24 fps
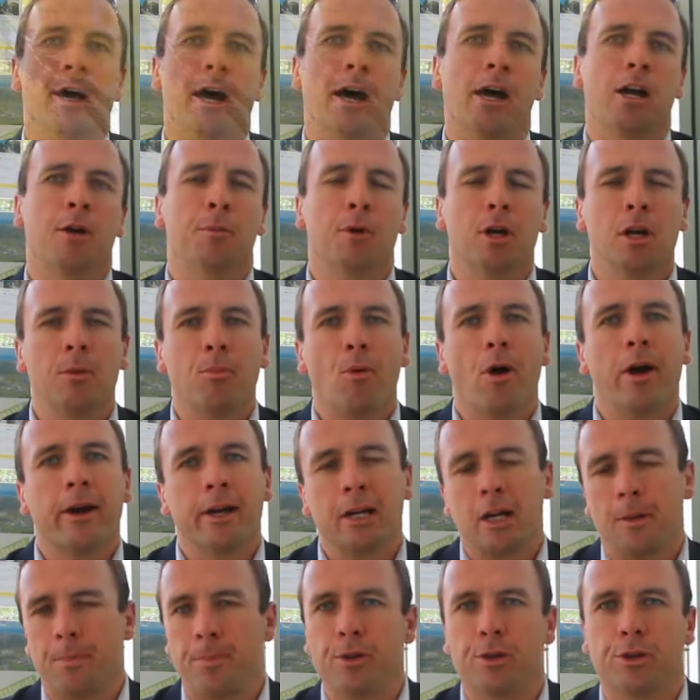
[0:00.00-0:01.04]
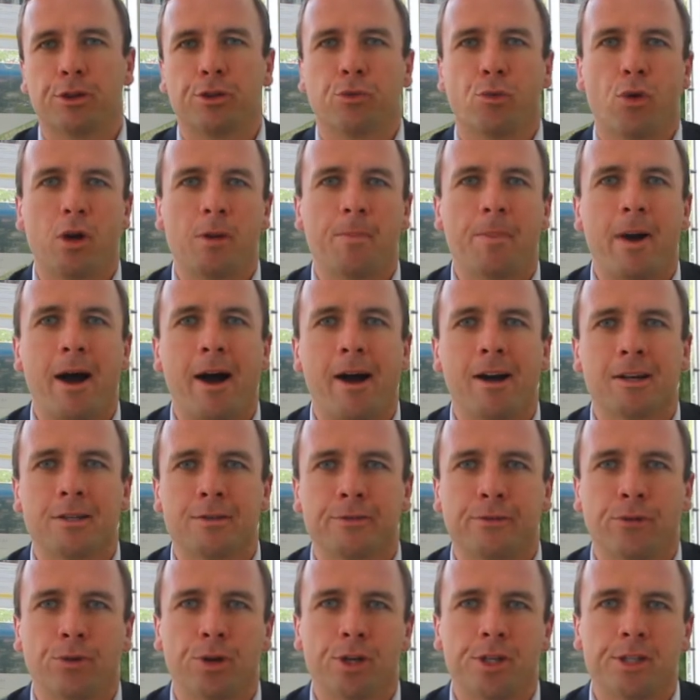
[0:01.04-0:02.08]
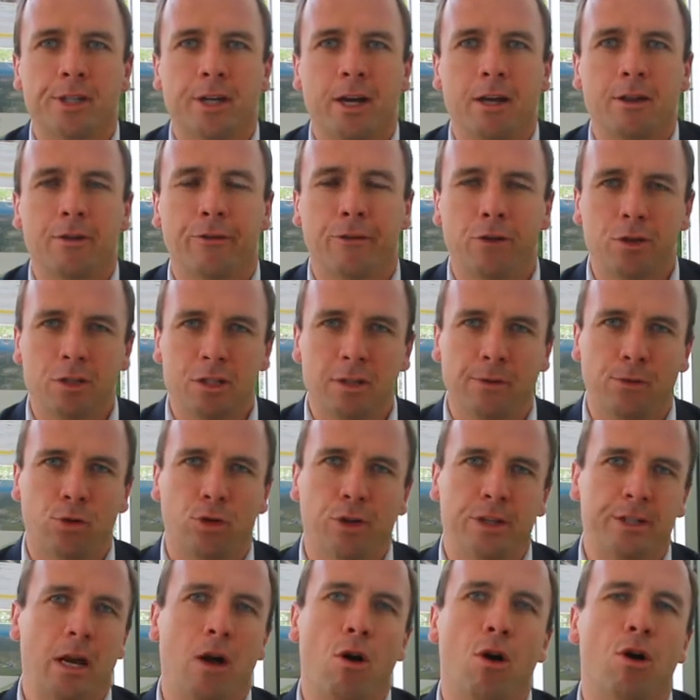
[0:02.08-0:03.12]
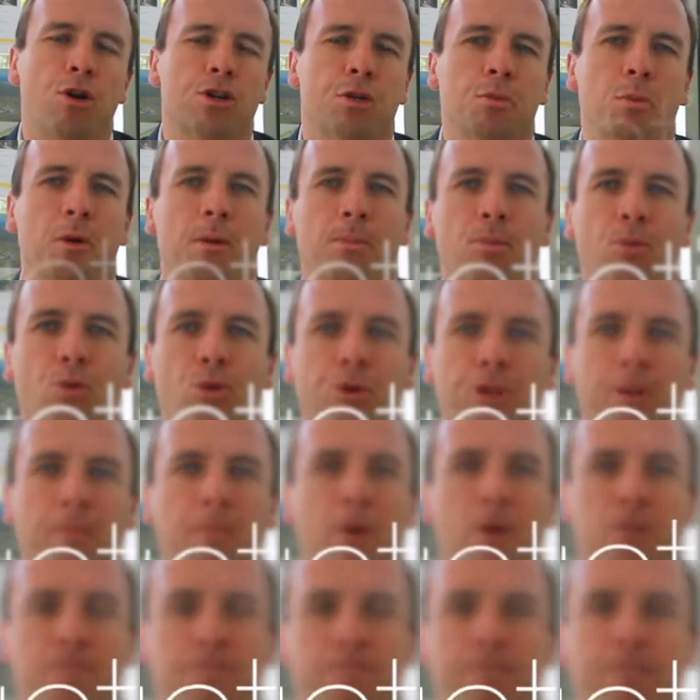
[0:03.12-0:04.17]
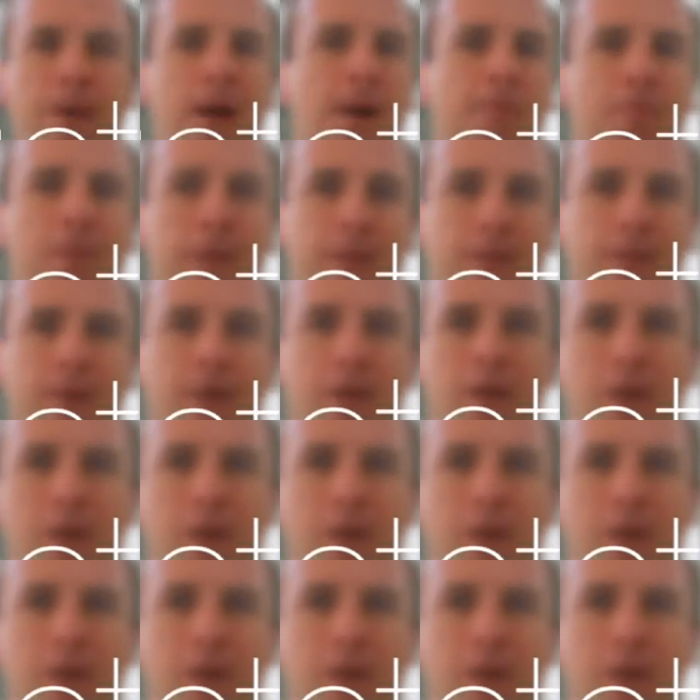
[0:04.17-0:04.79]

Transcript: And I'm going to break it up into three parts for you today. The first of all is our auction report, the most public